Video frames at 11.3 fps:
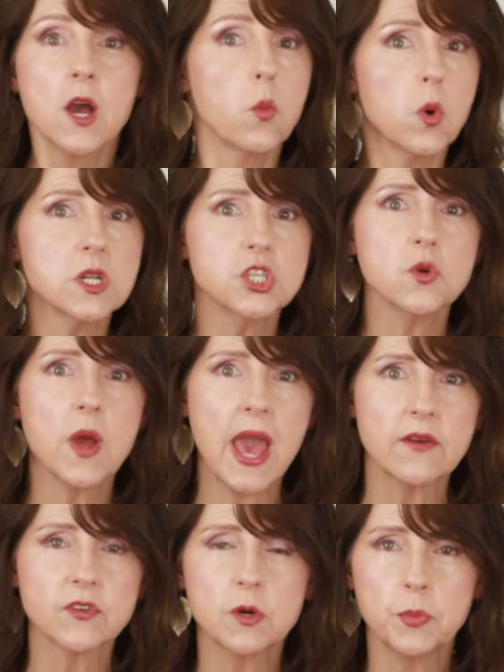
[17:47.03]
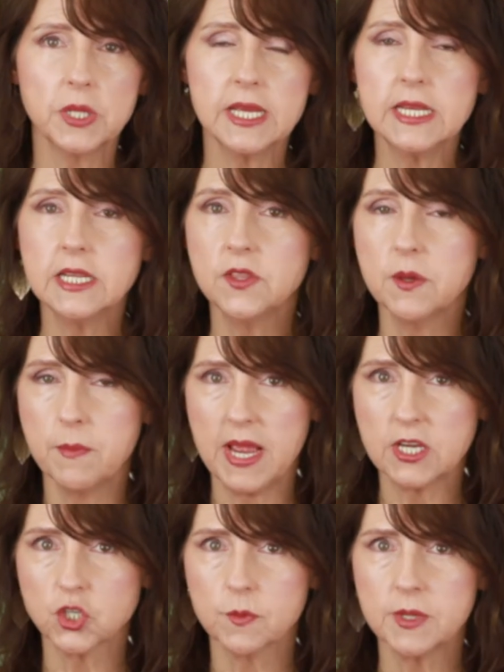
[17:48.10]
Once you have completed the
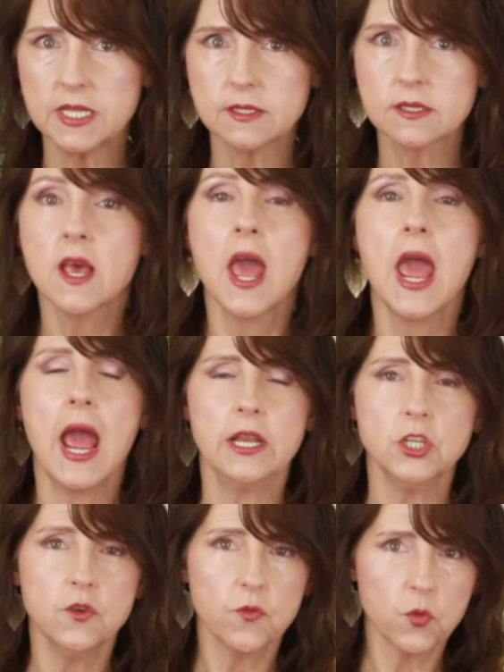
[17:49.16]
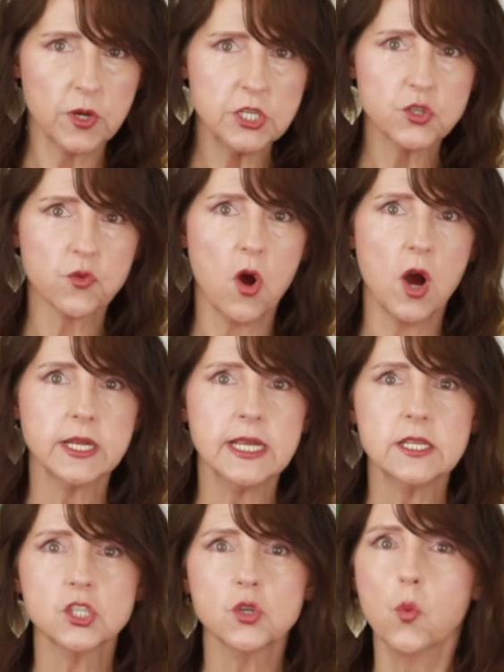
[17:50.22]
measurements and you've redrawn
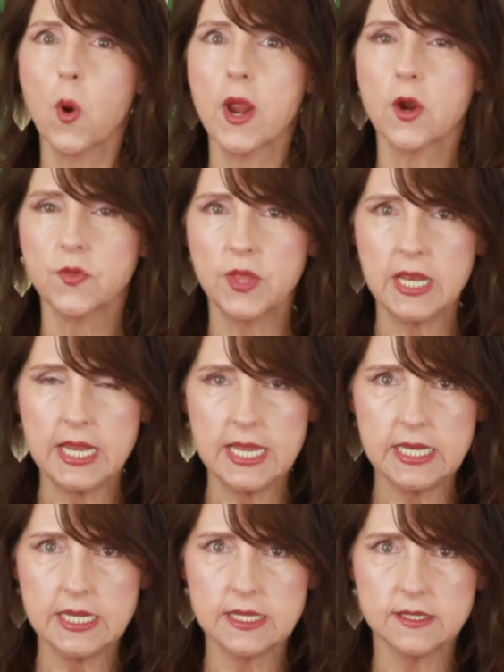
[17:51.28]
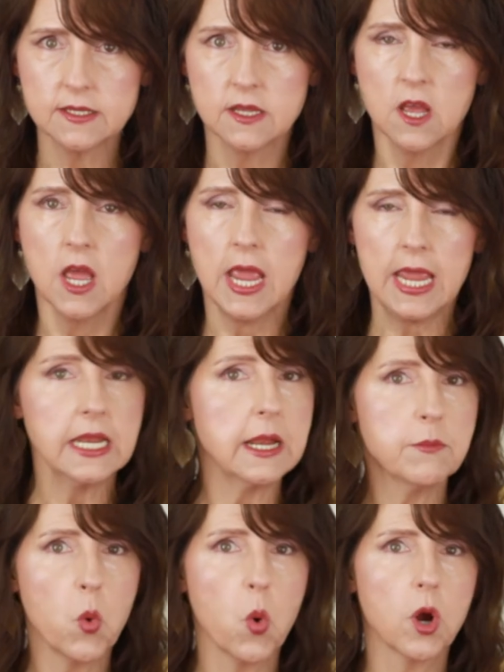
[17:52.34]
it to where that it is in a
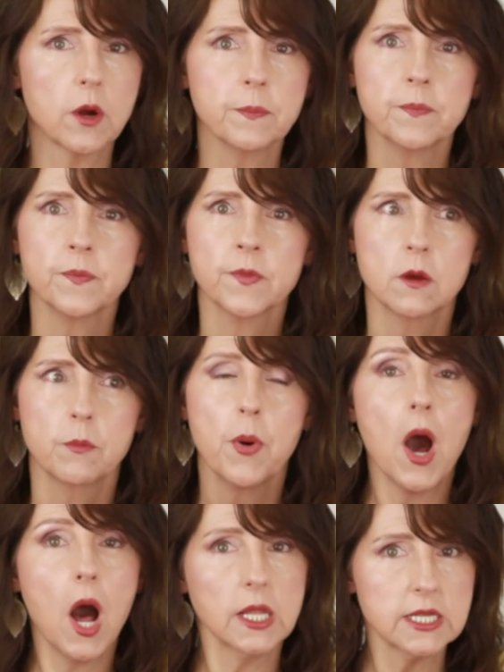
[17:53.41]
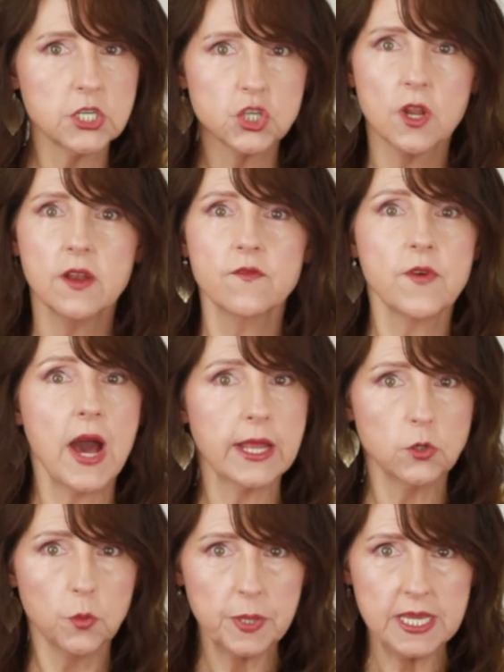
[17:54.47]
more polished and
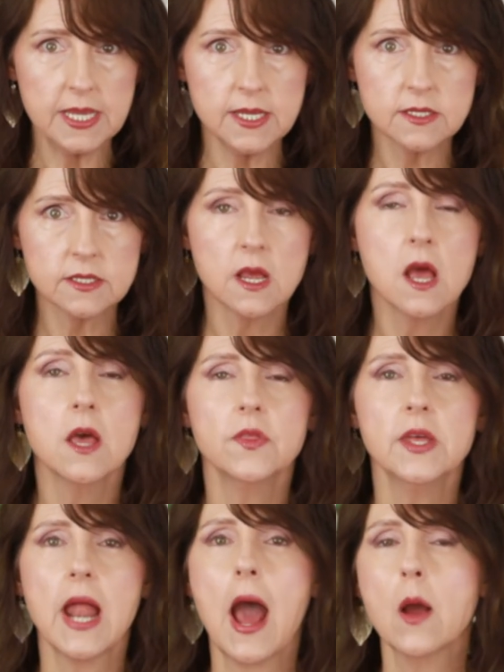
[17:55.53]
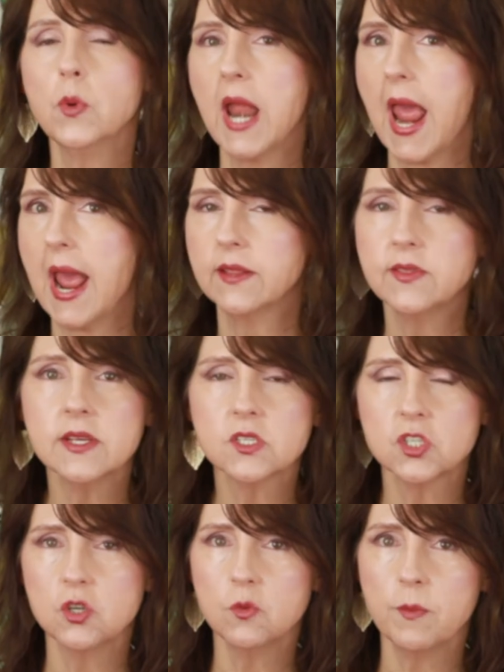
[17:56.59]
final piece, then I would add this
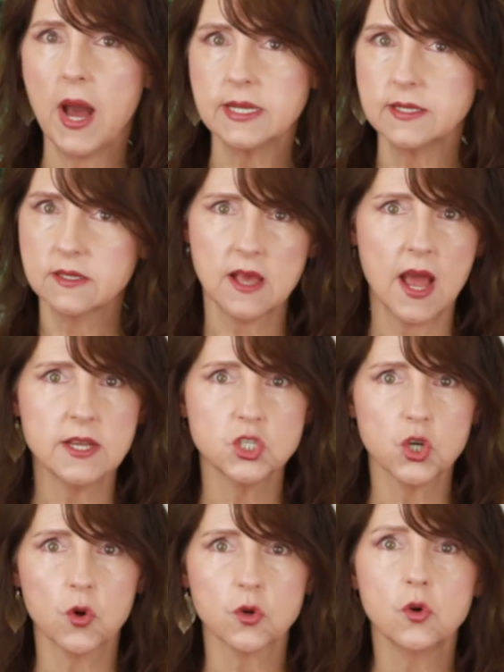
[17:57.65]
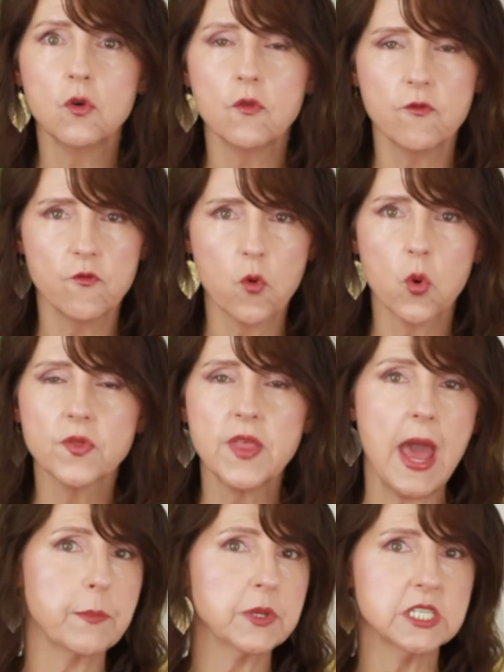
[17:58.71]
to my design journal for
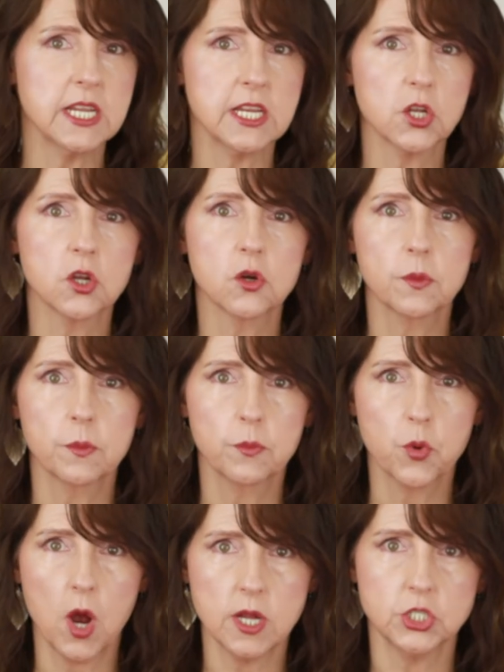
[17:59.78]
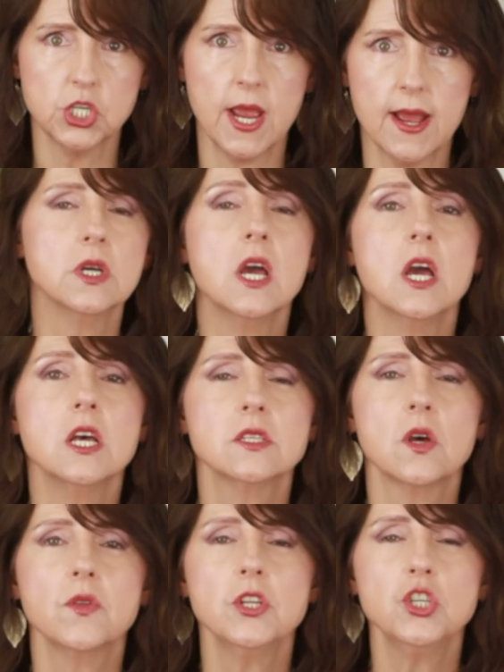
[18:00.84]
that particular project
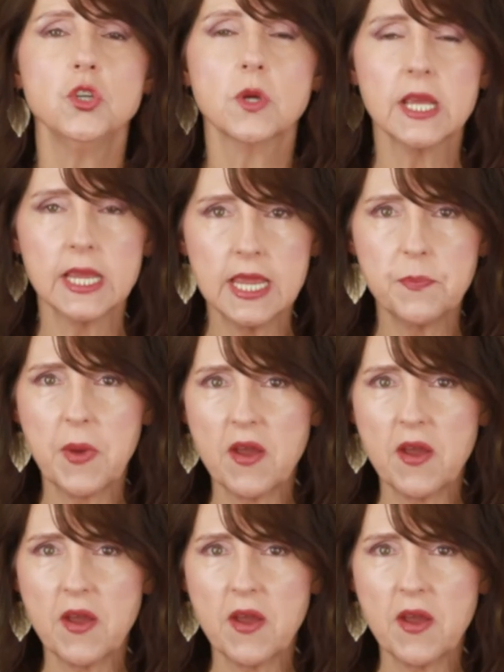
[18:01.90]
so that you can keep